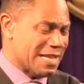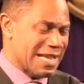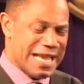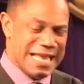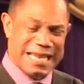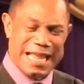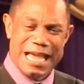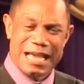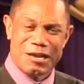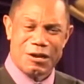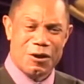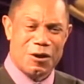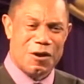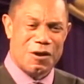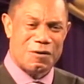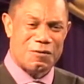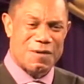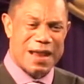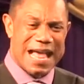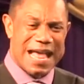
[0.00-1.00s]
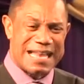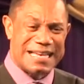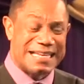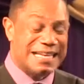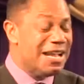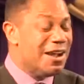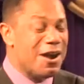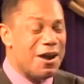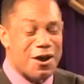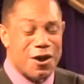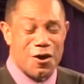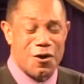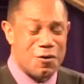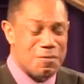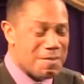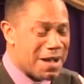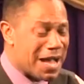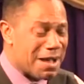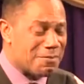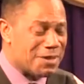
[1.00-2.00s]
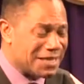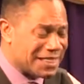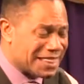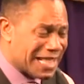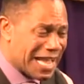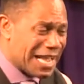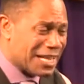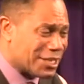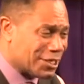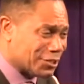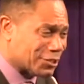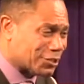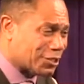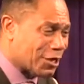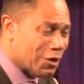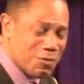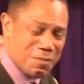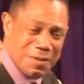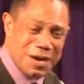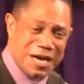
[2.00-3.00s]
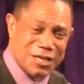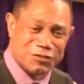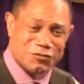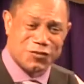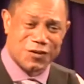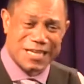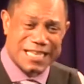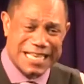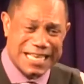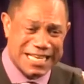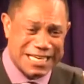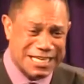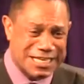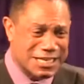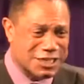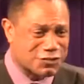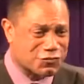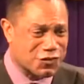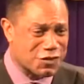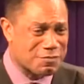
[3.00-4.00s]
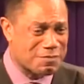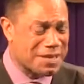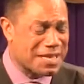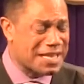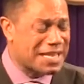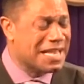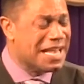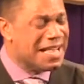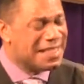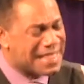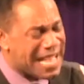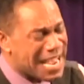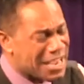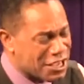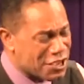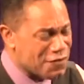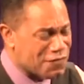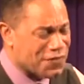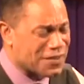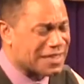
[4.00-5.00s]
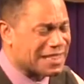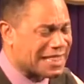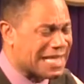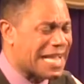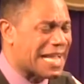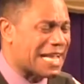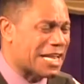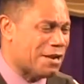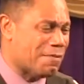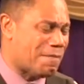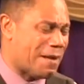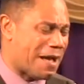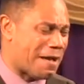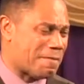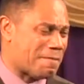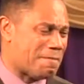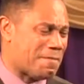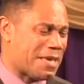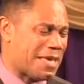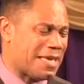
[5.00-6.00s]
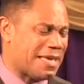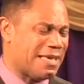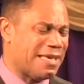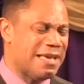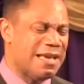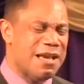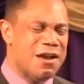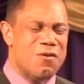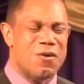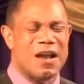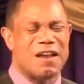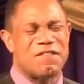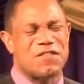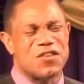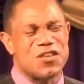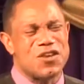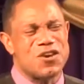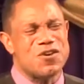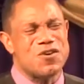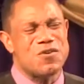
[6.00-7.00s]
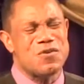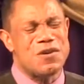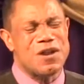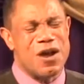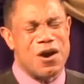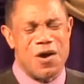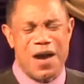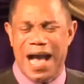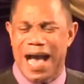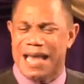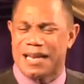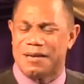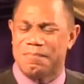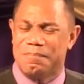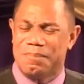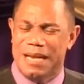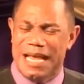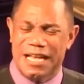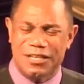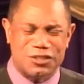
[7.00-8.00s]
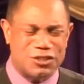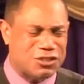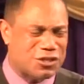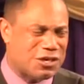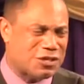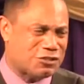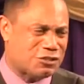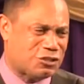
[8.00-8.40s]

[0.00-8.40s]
And they go around, oh, mama, thank you so much for getting this for me. Thank you for thinking about me. Well, if you know how to bless your